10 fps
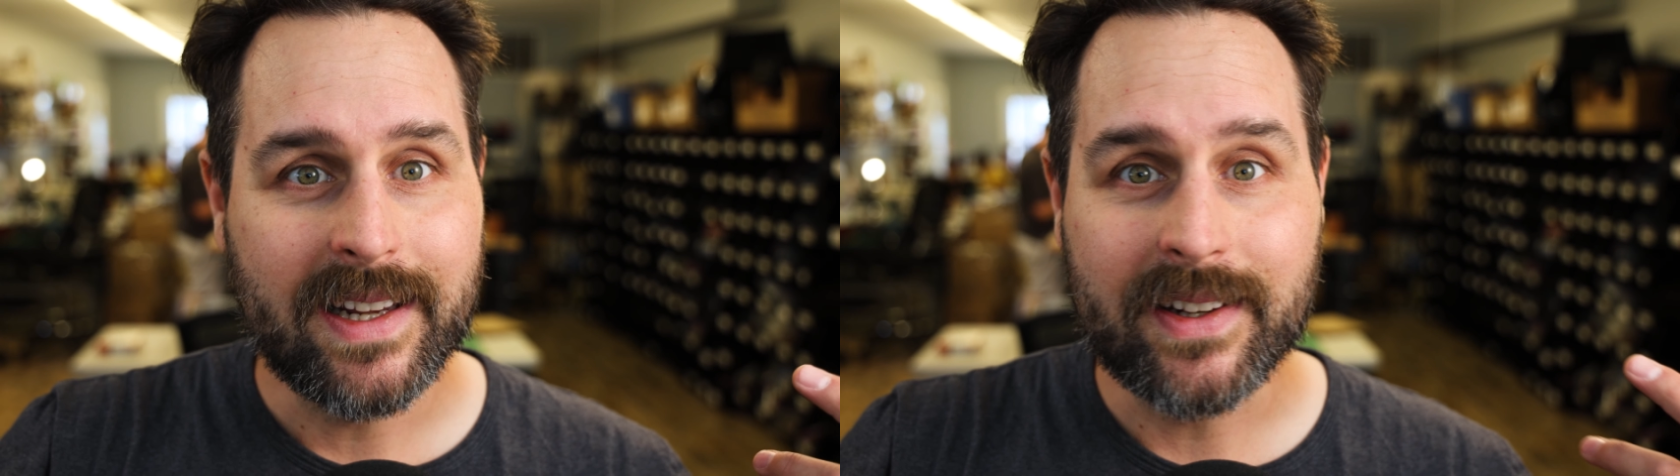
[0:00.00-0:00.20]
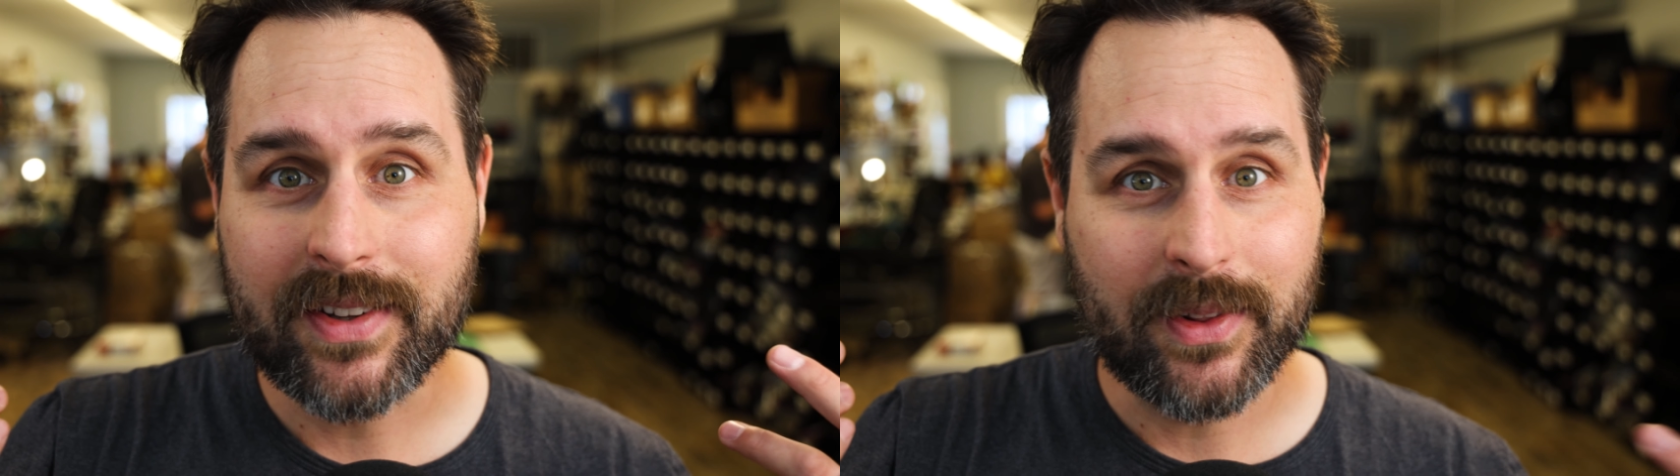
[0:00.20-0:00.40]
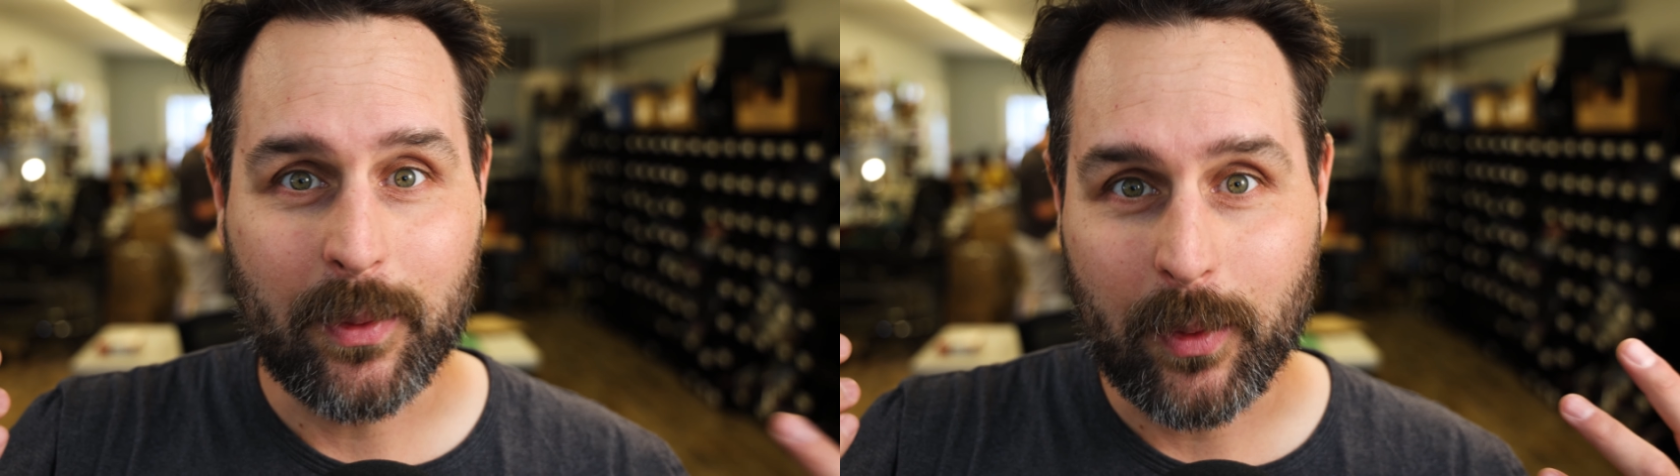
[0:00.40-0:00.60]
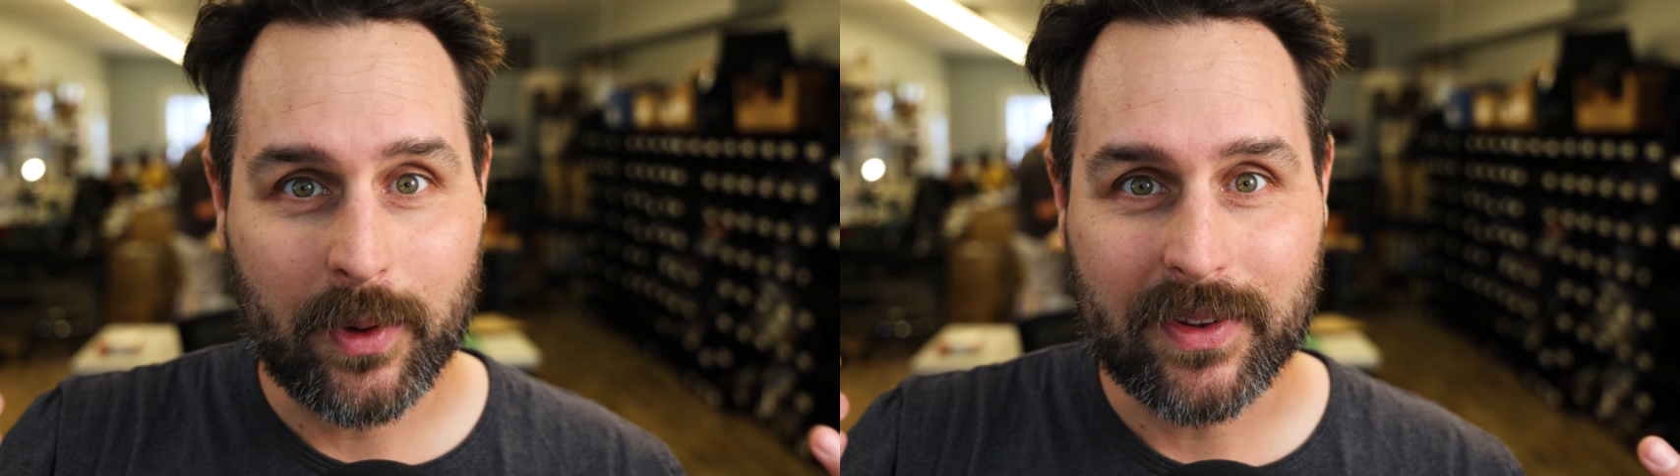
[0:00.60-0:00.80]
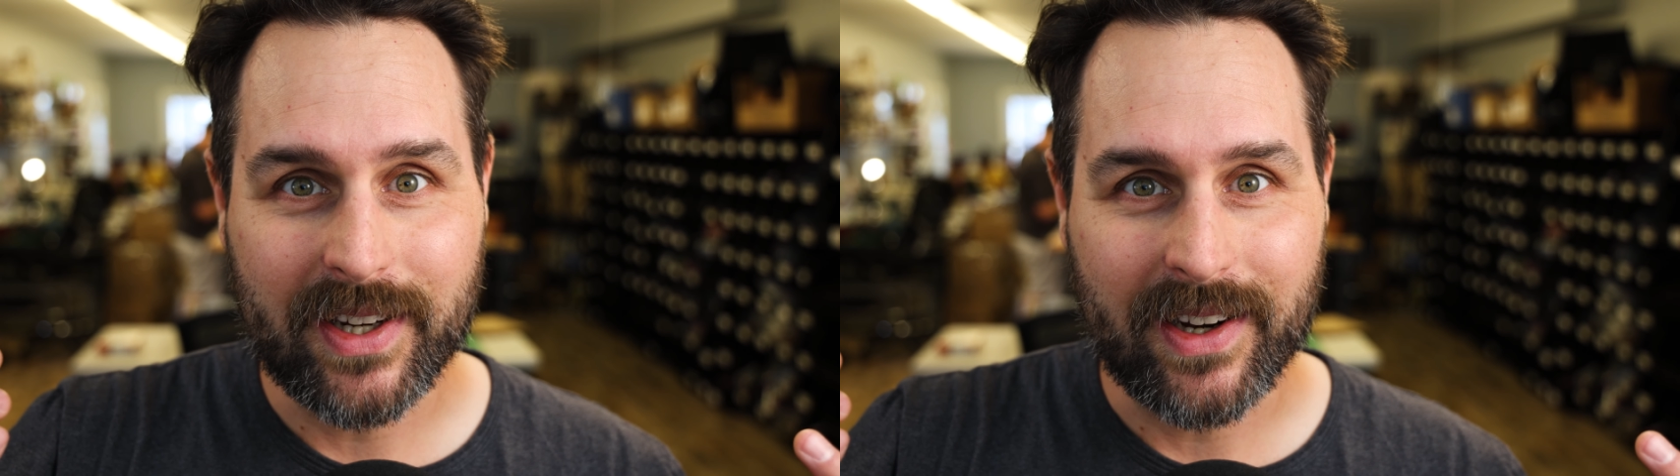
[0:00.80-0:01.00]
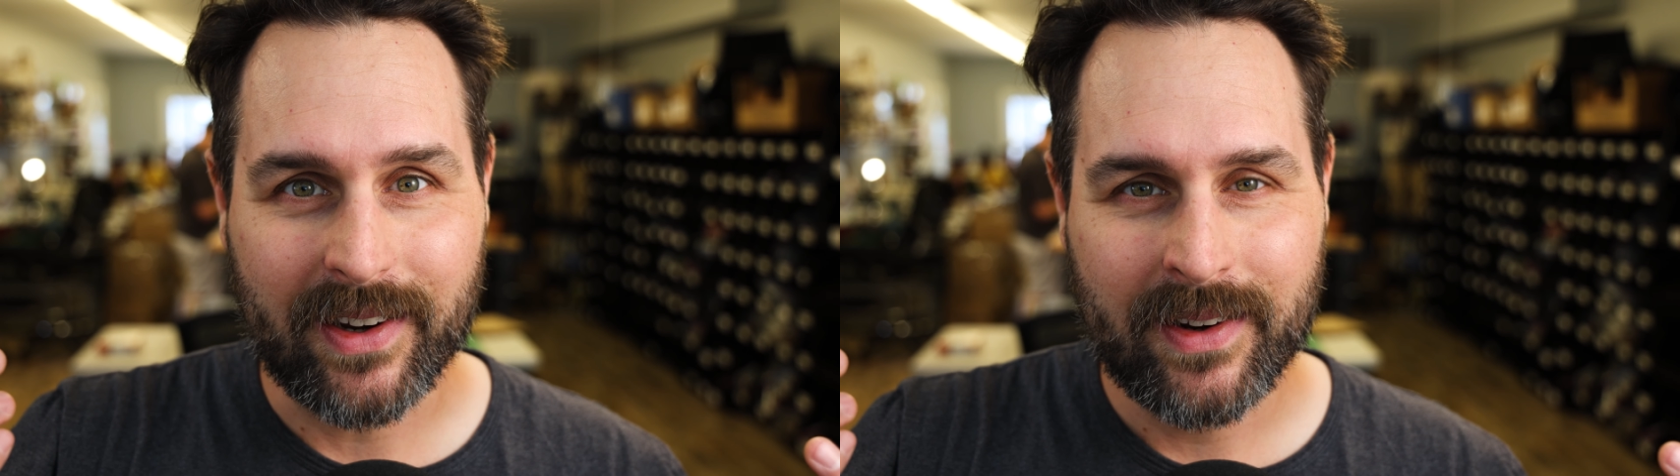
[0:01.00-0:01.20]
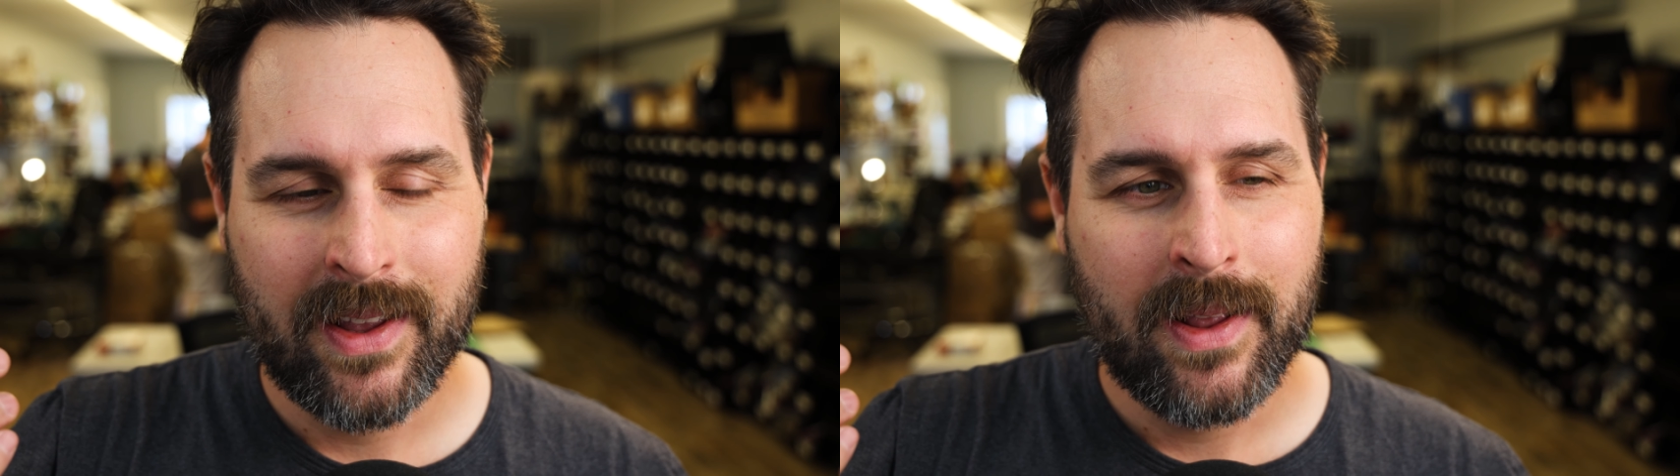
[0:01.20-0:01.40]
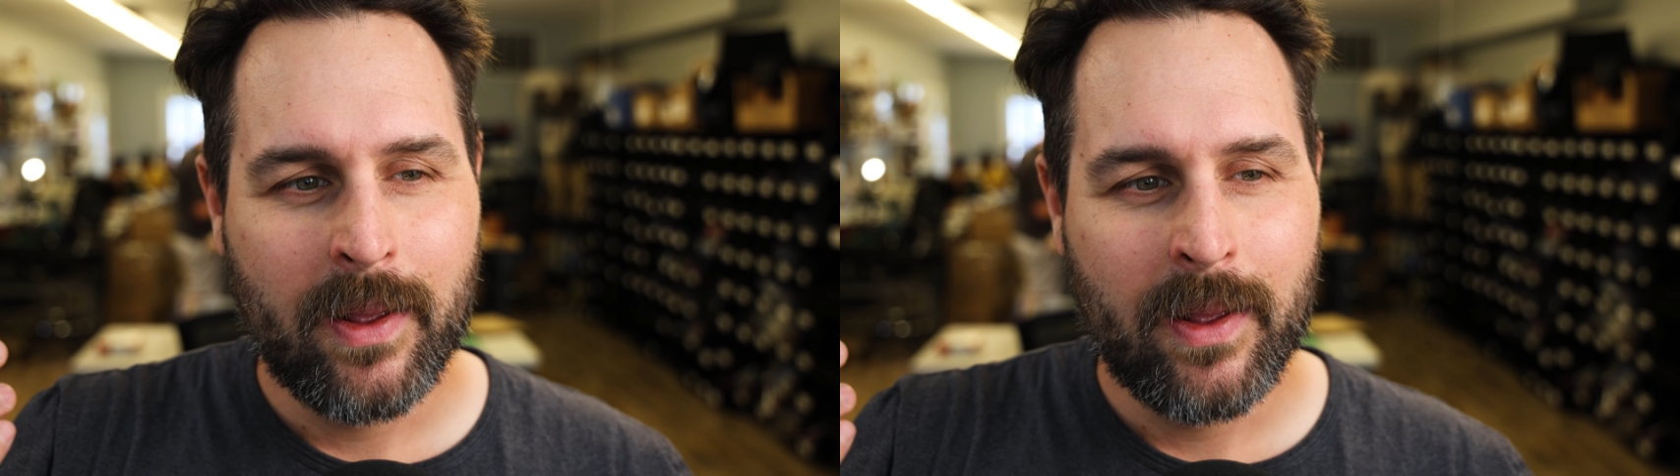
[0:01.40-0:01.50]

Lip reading: into the world here.